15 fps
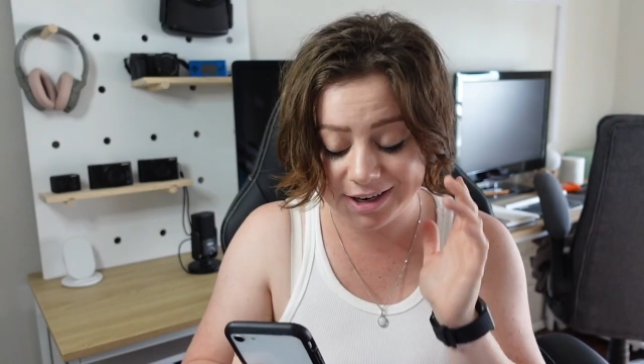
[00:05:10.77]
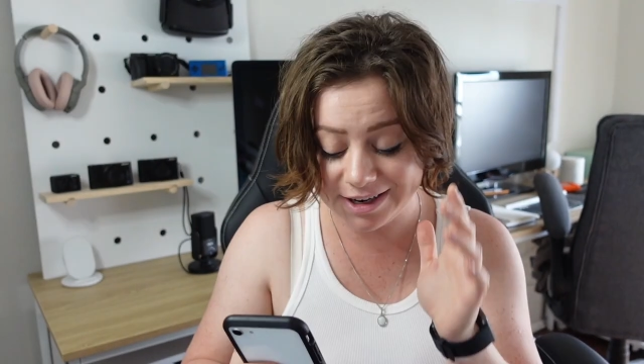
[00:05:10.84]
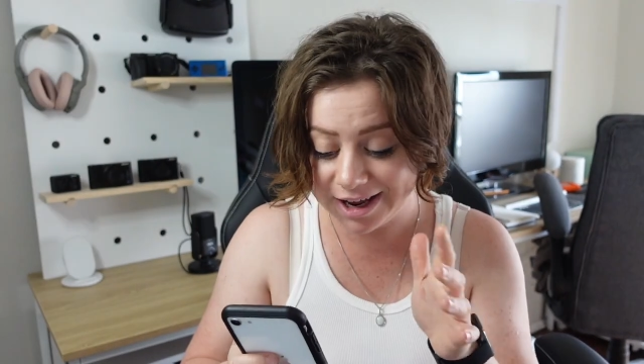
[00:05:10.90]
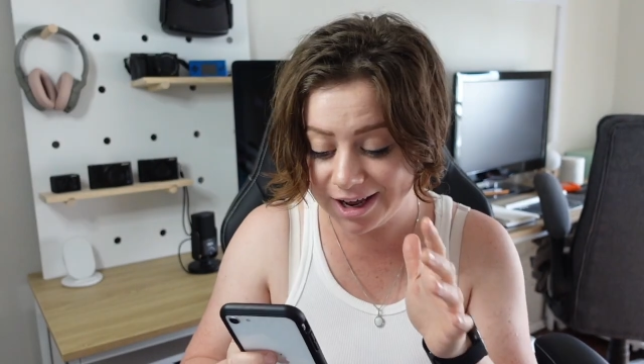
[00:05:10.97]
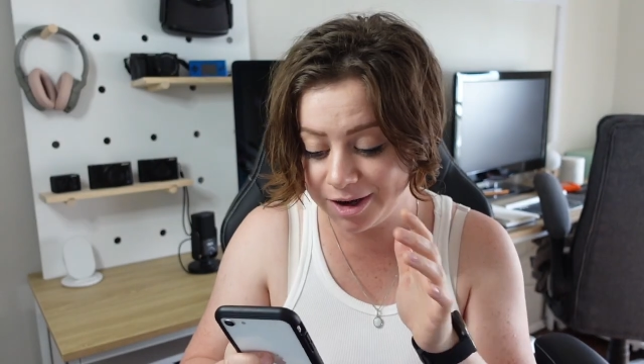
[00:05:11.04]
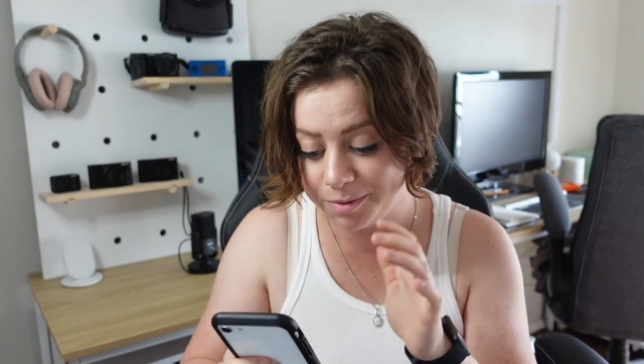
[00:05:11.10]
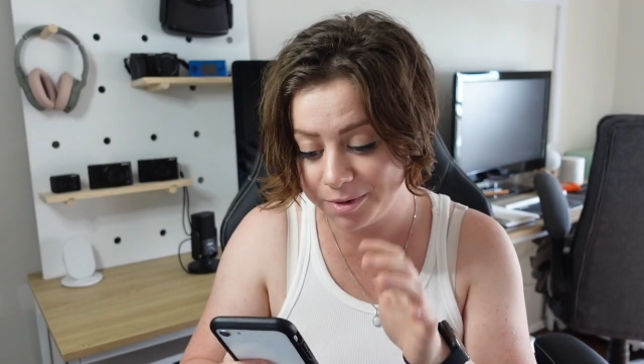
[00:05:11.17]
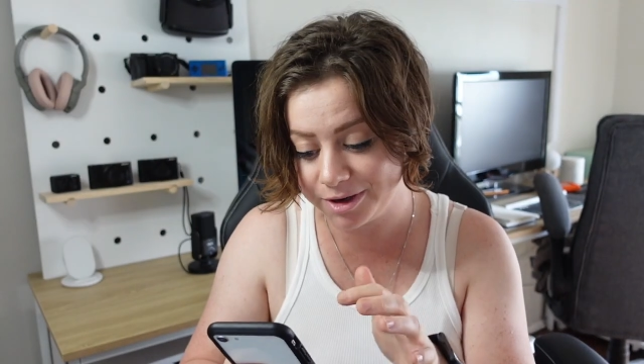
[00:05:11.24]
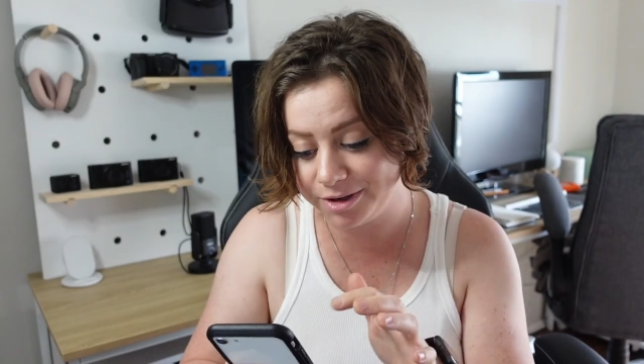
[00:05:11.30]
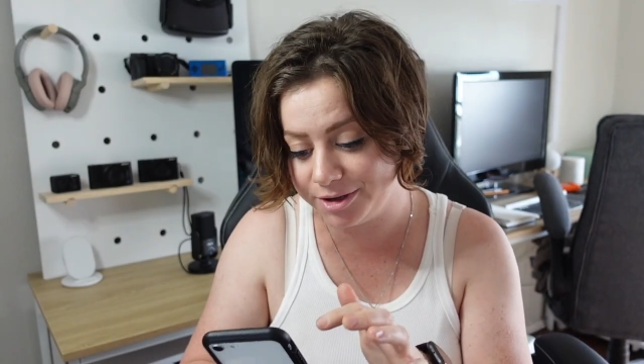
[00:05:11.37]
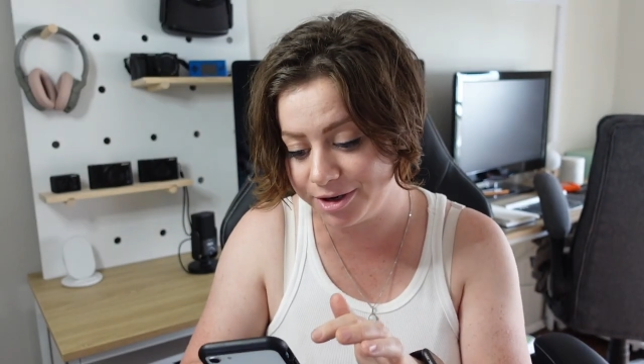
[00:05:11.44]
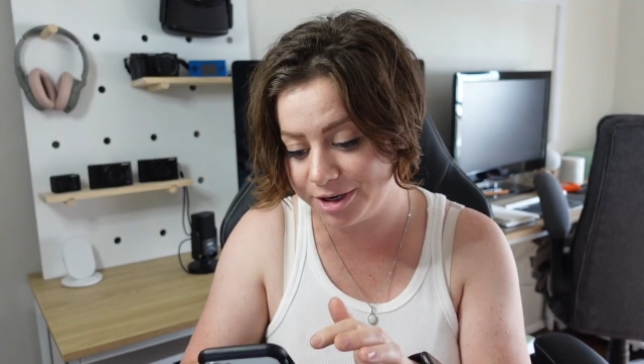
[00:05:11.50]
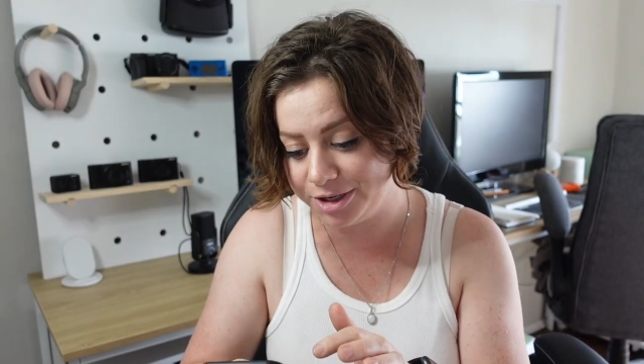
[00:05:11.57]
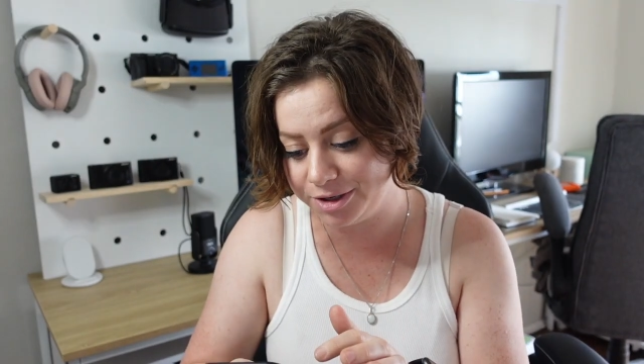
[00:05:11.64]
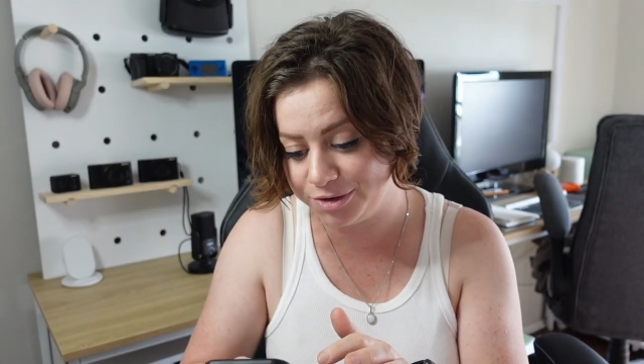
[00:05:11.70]
And now what a
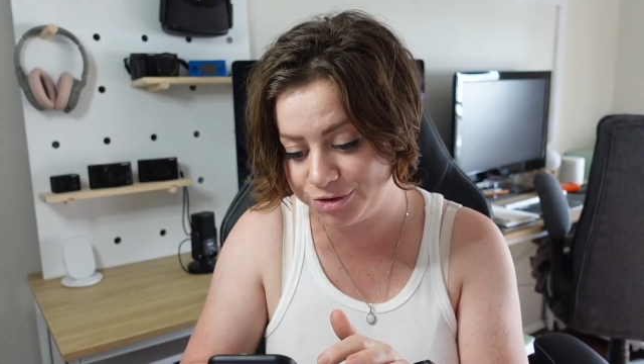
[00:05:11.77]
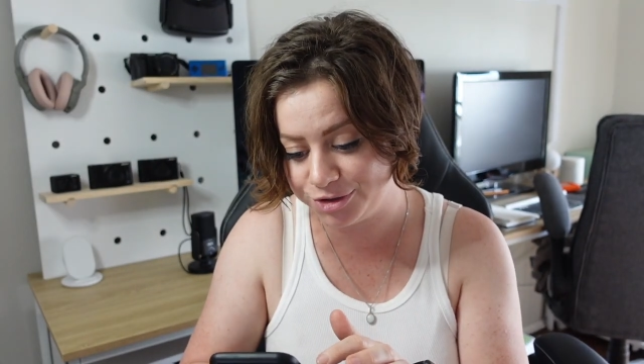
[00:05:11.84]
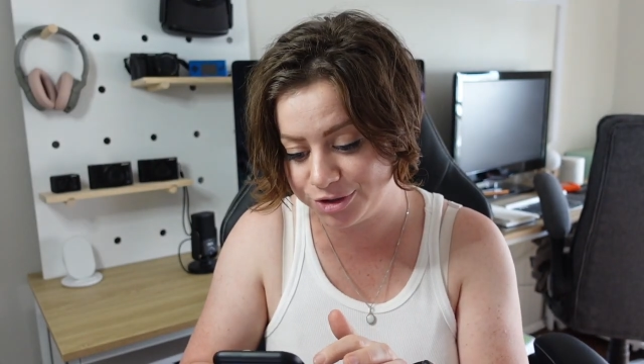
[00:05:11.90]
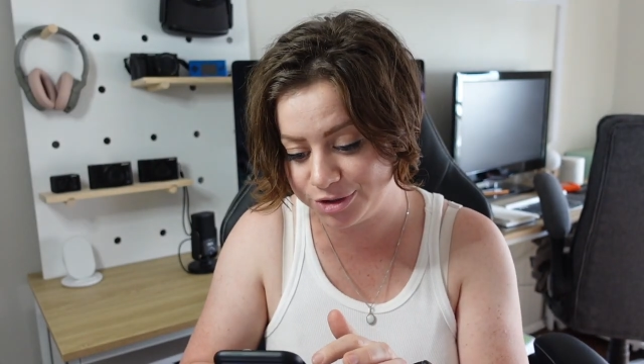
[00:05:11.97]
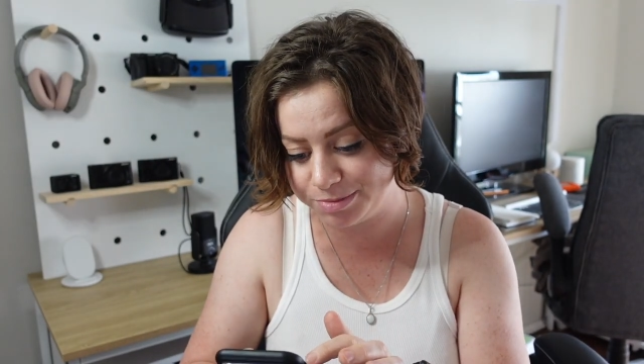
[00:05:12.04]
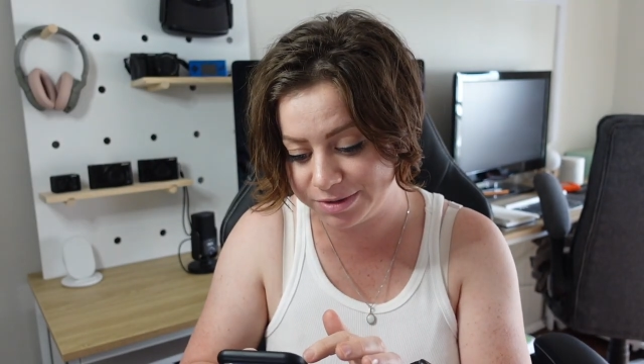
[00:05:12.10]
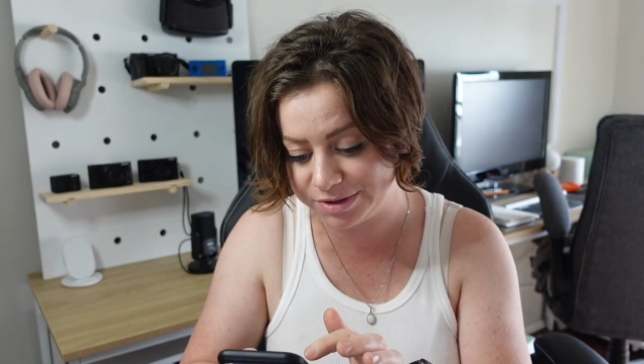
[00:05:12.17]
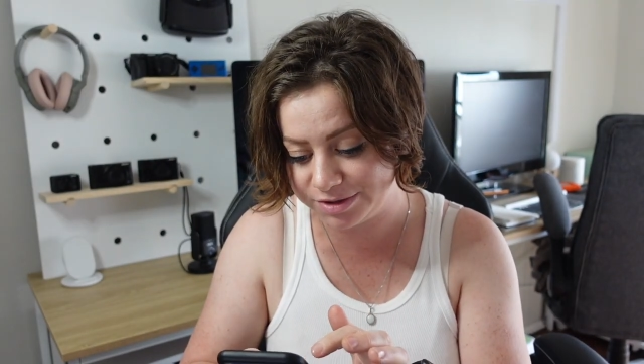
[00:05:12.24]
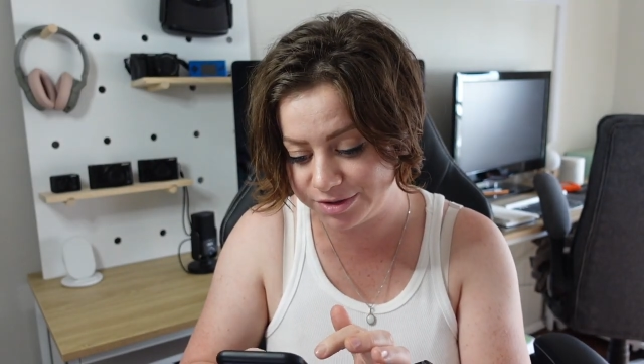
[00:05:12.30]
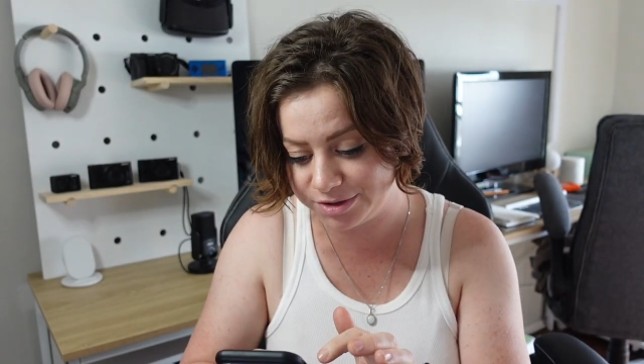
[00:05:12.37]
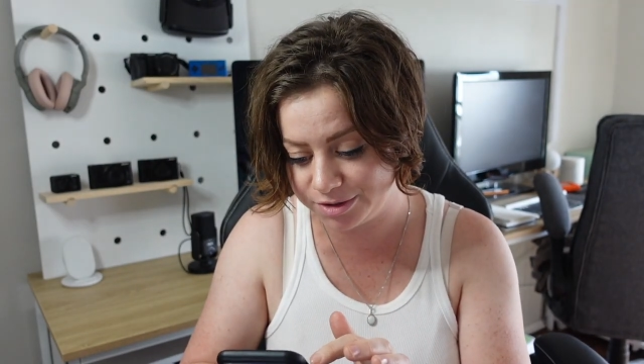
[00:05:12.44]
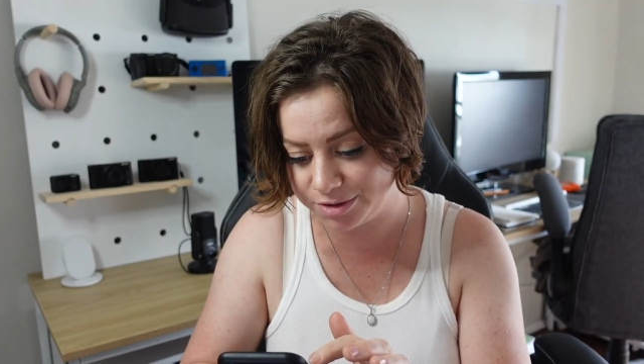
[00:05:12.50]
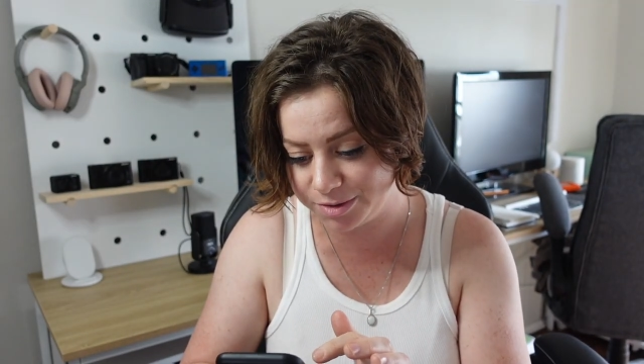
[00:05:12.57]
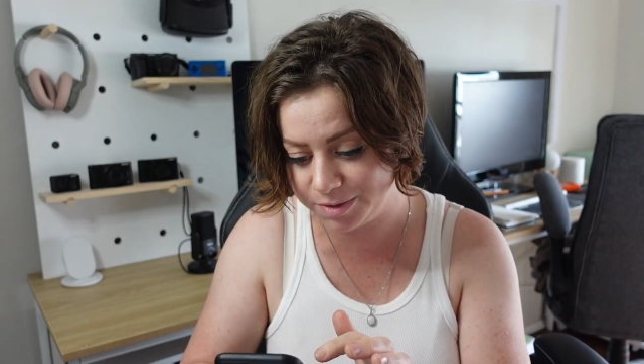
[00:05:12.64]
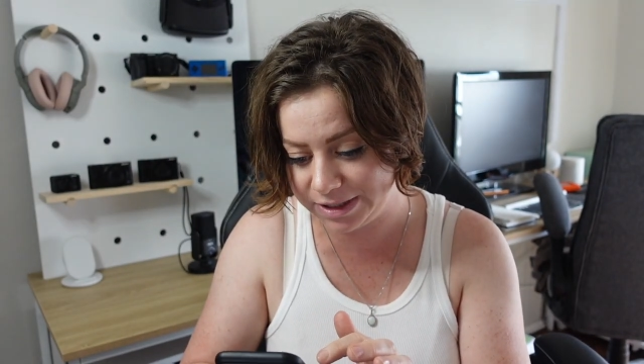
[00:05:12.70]
lot of YouTubers
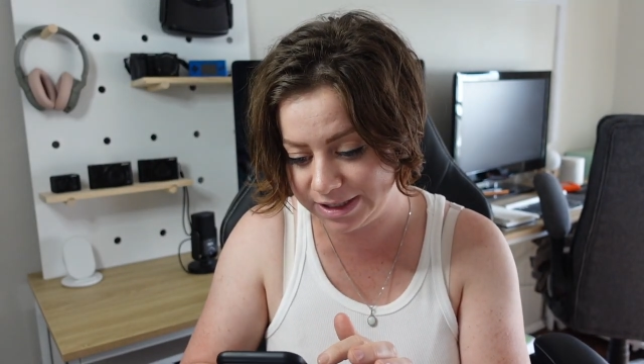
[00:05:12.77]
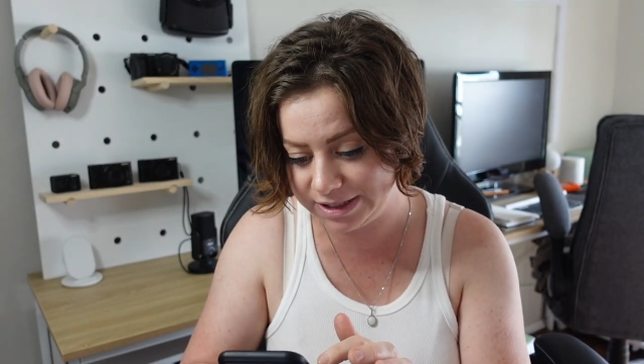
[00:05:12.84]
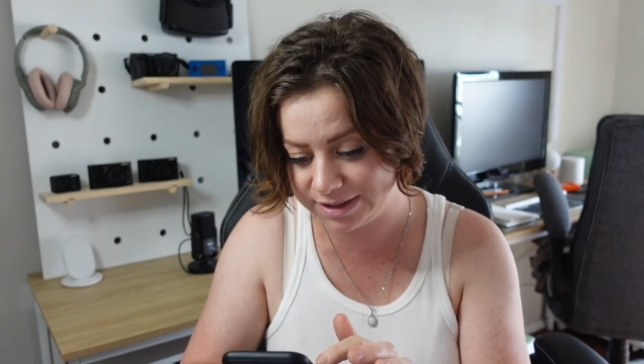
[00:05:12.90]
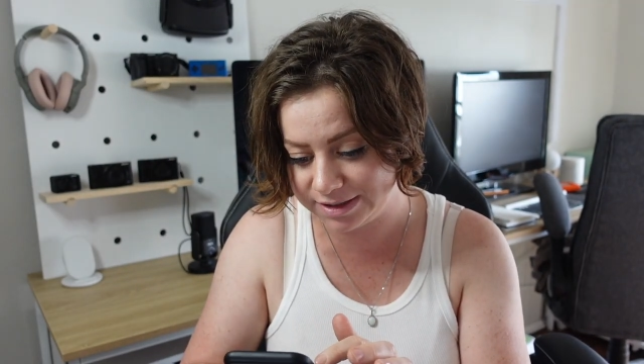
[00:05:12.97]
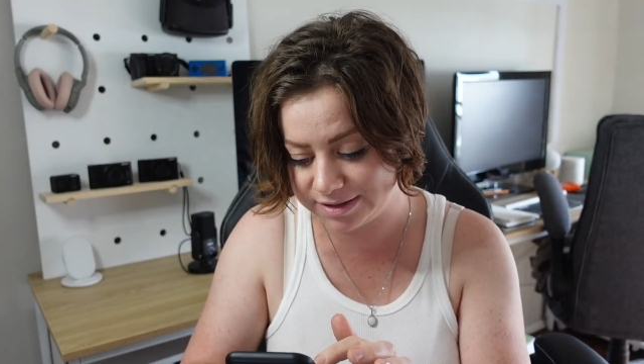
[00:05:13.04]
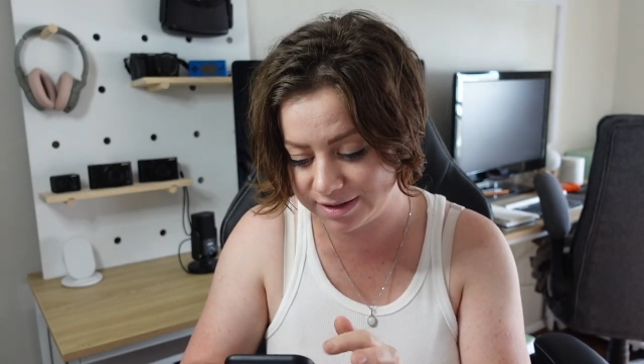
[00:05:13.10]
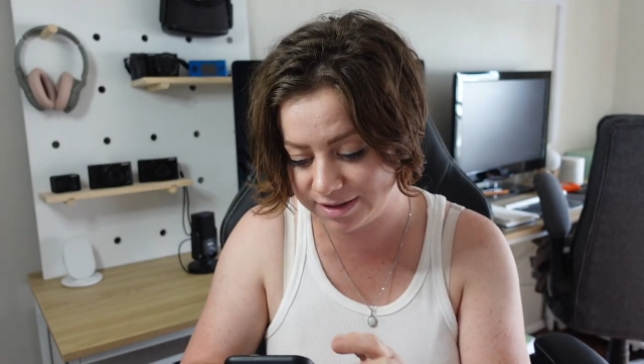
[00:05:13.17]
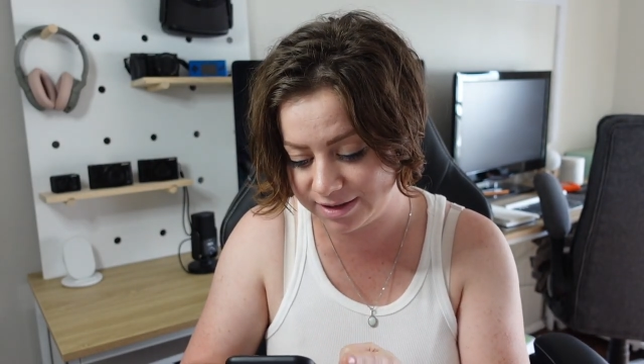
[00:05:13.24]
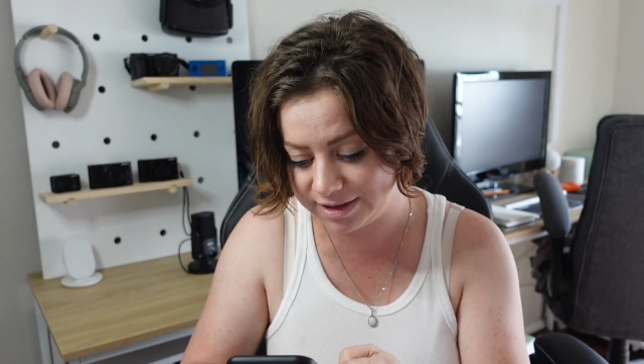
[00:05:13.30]
do is